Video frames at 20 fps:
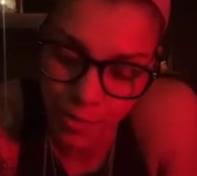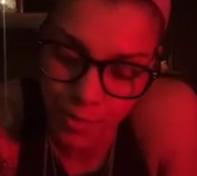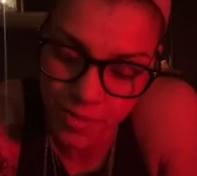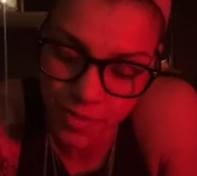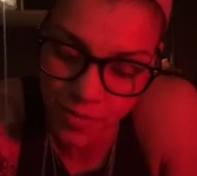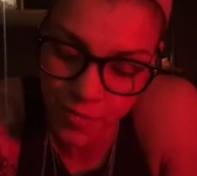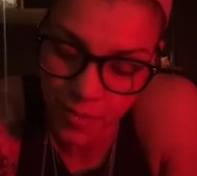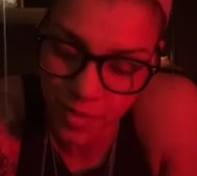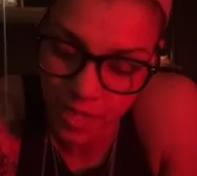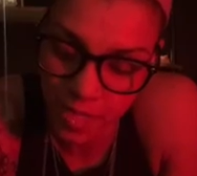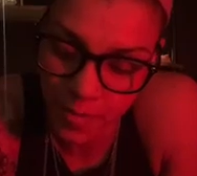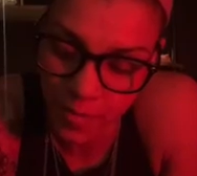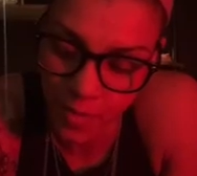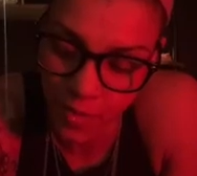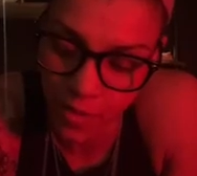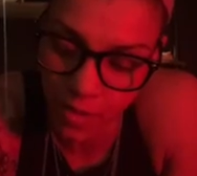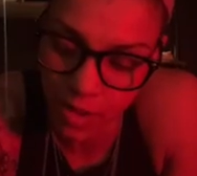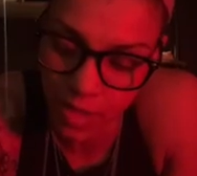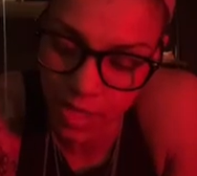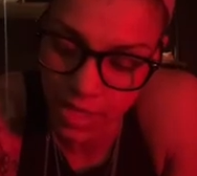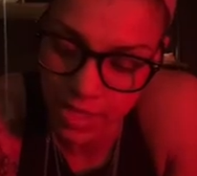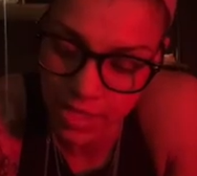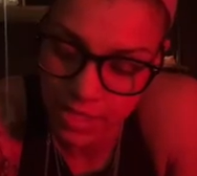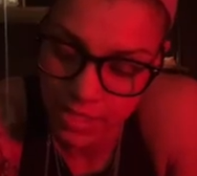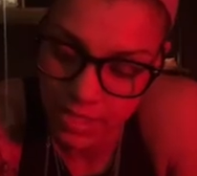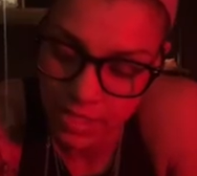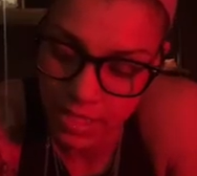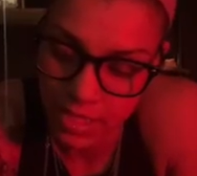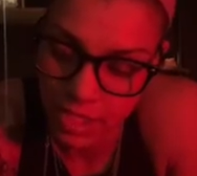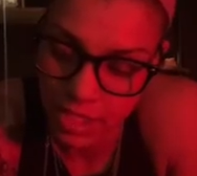groups of people,
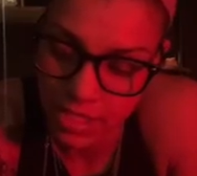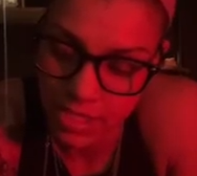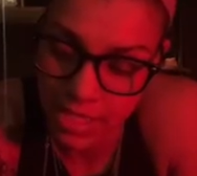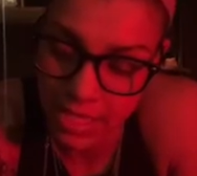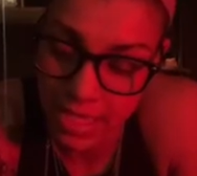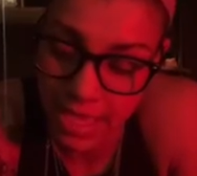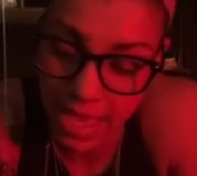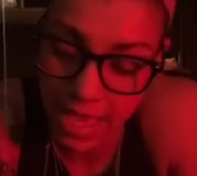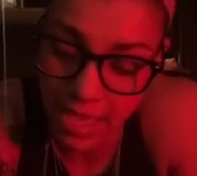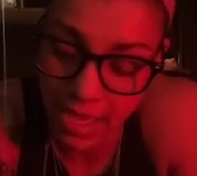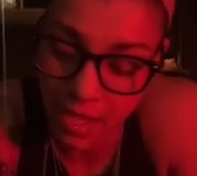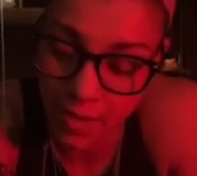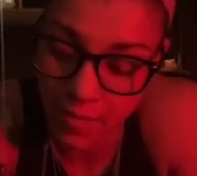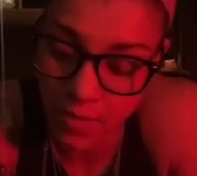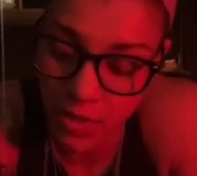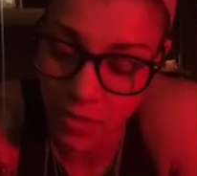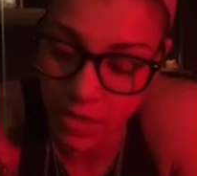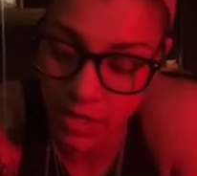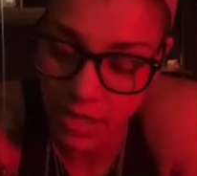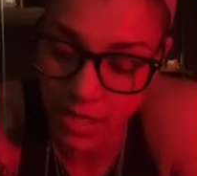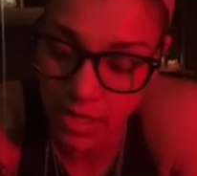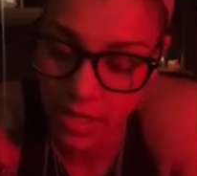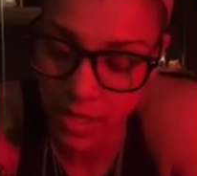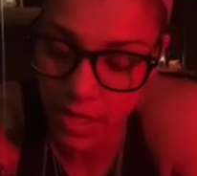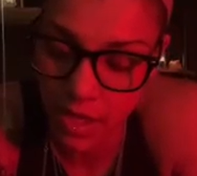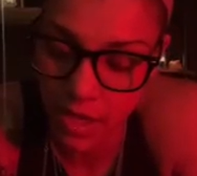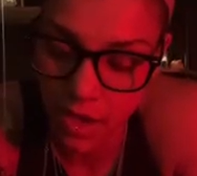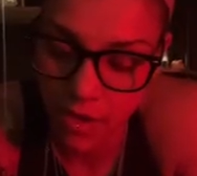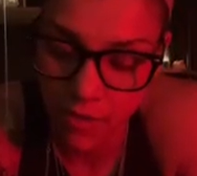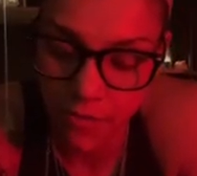such as the gay
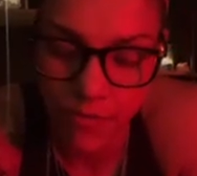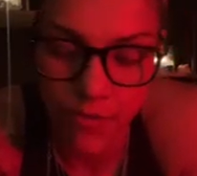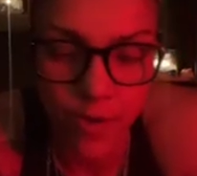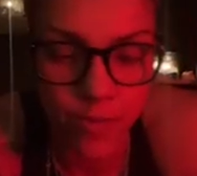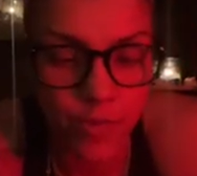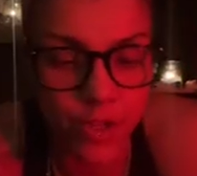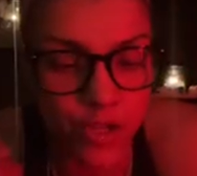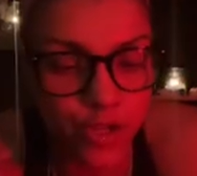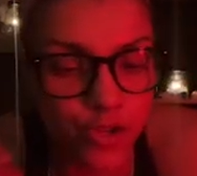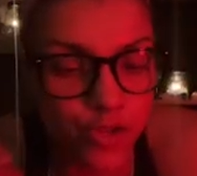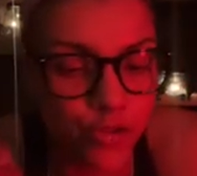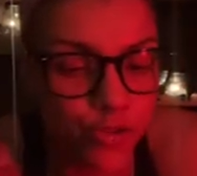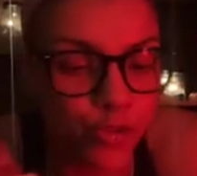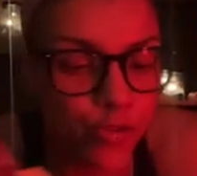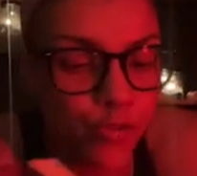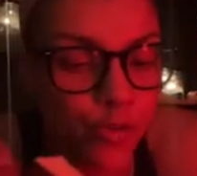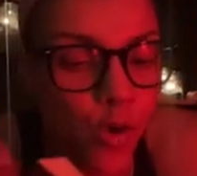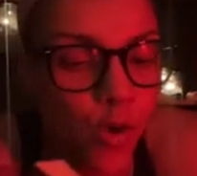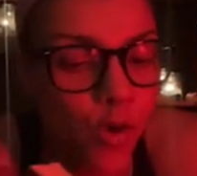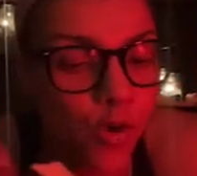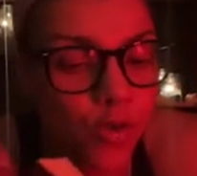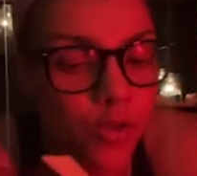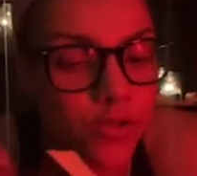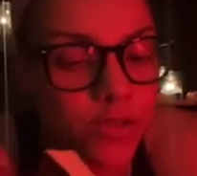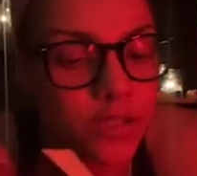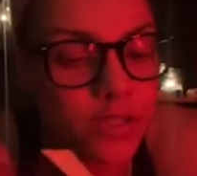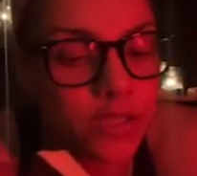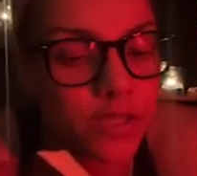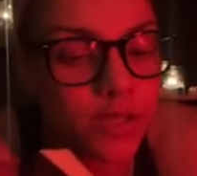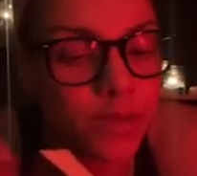community, from their true
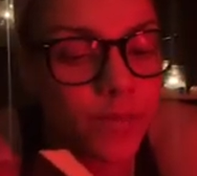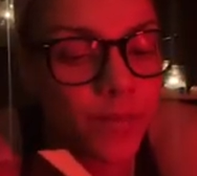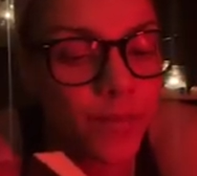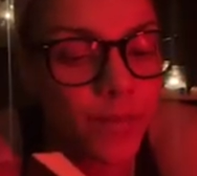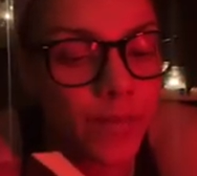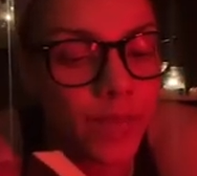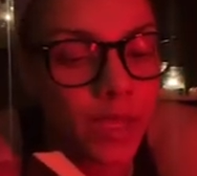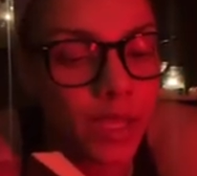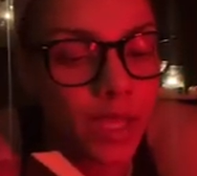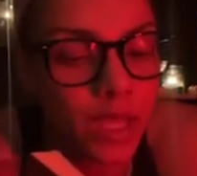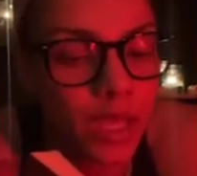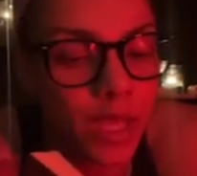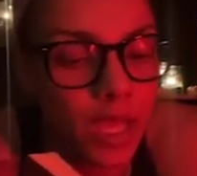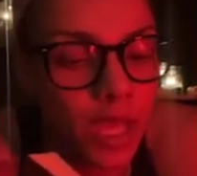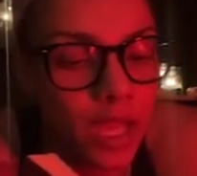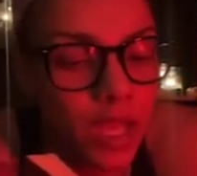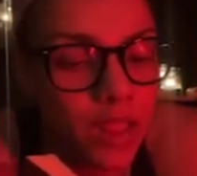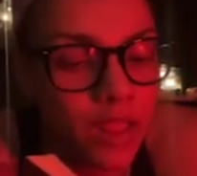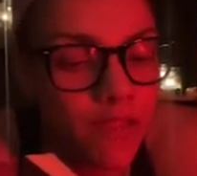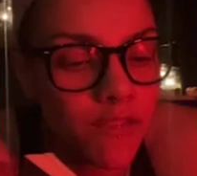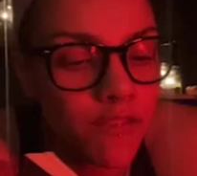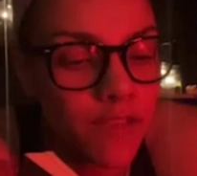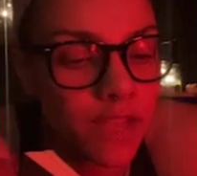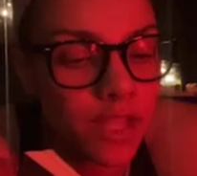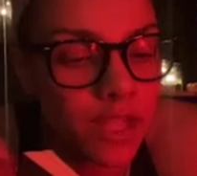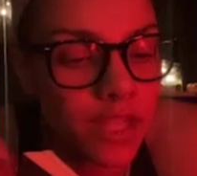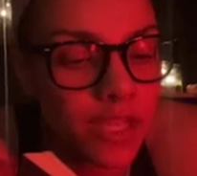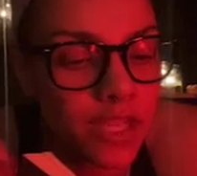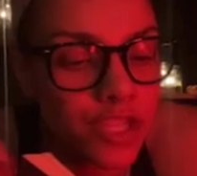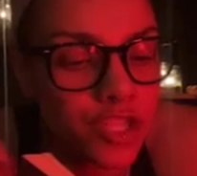roles. In the
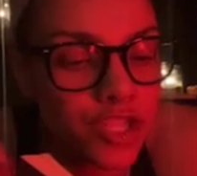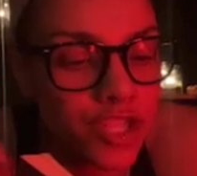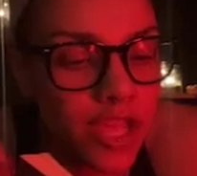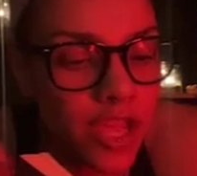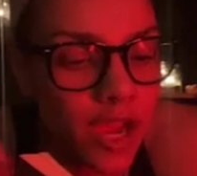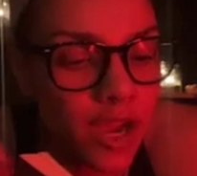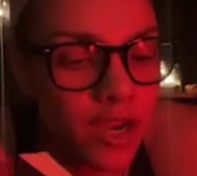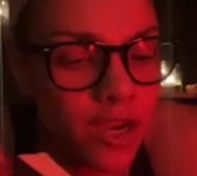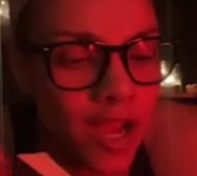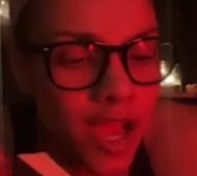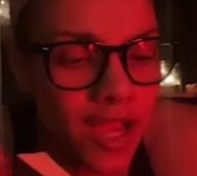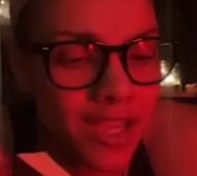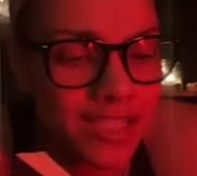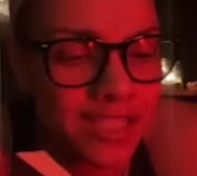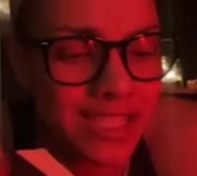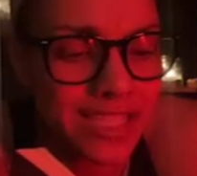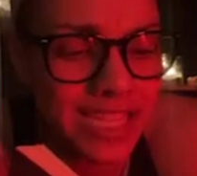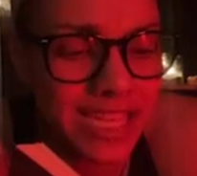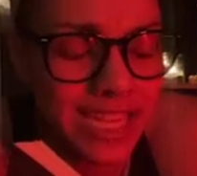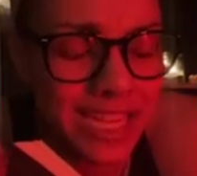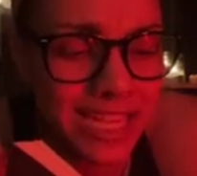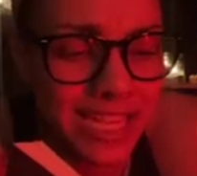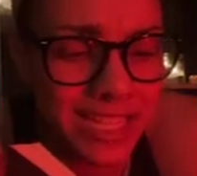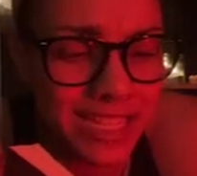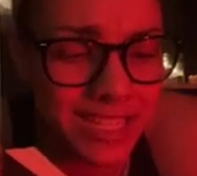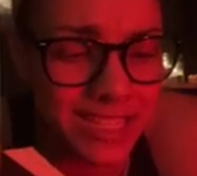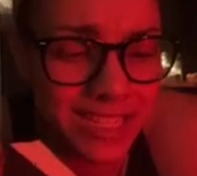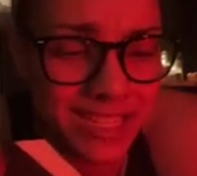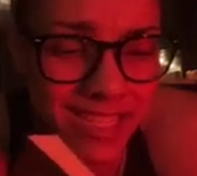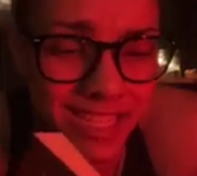village, they are not seen
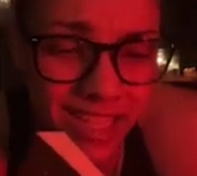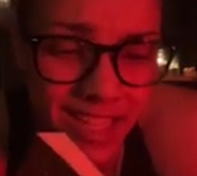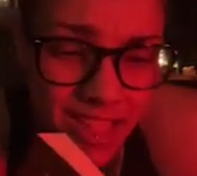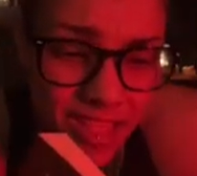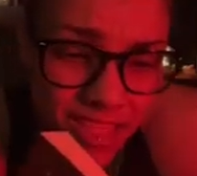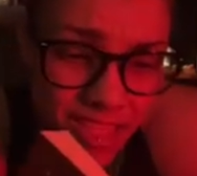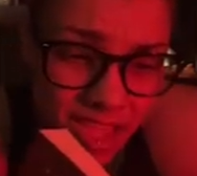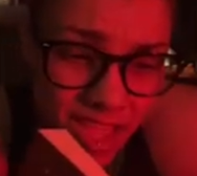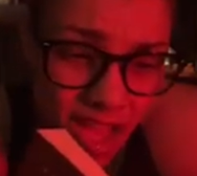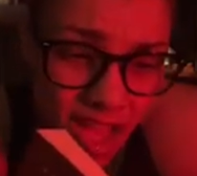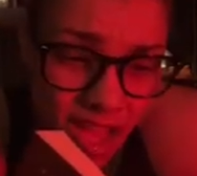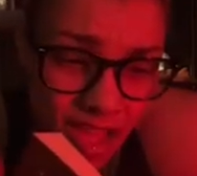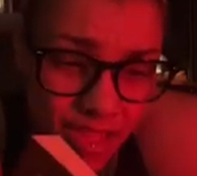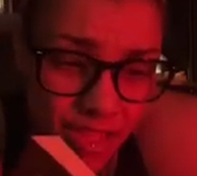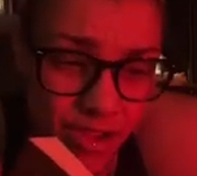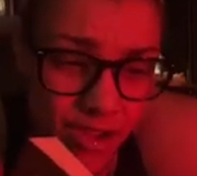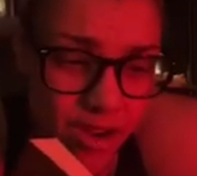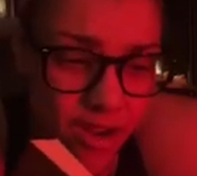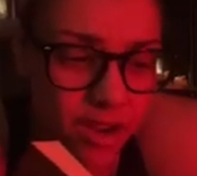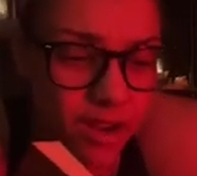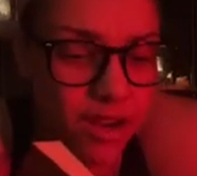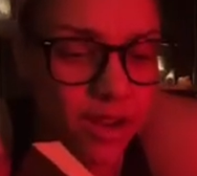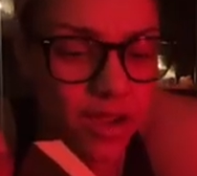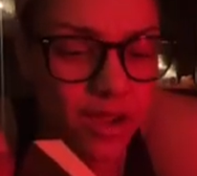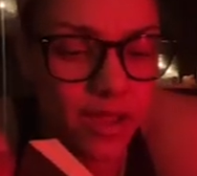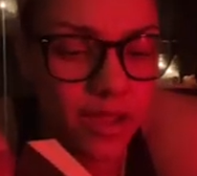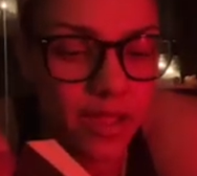as the other.